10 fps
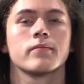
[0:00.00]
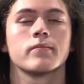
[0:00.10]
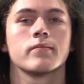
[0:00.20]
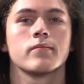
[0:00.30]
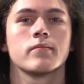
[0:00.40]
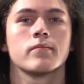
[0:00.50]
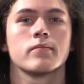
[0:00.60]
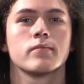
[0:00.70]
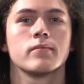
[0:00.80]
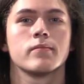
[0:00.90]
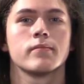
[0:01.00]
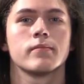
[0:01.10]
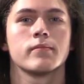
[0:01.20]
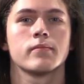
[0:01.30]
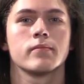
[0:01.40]

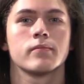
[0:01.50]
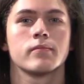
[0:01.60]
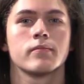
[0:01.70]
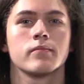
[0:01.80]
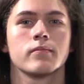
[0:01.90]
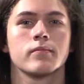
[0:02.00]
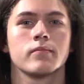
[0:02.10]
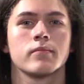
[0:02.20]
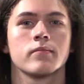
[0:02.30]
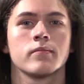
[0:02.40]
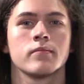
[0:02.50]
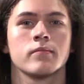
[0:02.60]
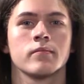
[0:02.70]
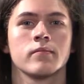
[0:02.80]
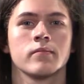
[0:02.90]

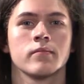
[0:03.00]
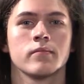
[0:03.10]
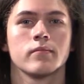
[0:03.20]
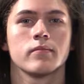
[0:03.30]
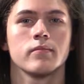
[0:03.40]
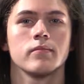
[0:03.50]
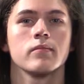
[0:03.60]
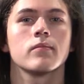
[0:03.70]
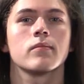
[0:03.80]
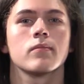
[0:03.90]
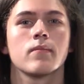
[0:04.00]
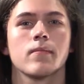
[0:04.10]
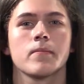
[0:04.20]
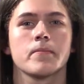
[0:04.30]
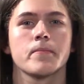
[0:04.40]

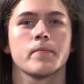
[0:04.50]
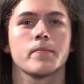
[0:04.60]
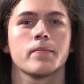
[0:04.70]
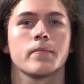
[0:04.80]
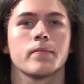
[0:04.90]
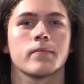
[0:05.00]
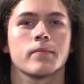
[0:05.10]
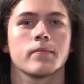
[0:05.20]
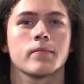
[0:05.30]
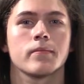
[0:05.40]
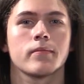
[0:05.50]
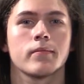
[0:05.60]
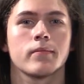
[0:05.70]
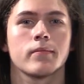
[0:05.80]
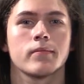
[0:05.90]

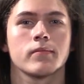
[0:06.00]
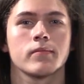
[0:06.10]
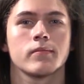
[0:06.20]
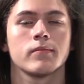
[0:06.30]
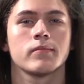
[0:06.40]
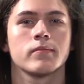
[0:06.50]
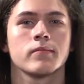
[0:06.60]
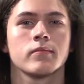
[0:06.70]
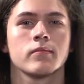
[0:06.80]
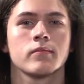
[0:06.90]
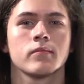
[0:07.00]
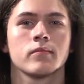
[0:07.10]
The person shown says nothing.